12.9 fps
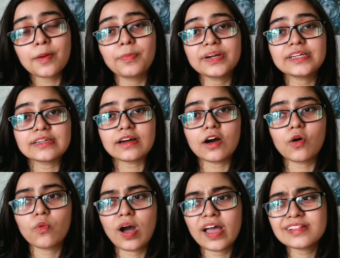but
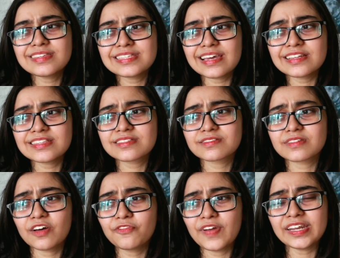I'll say it's
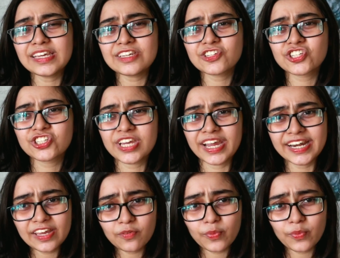a very shady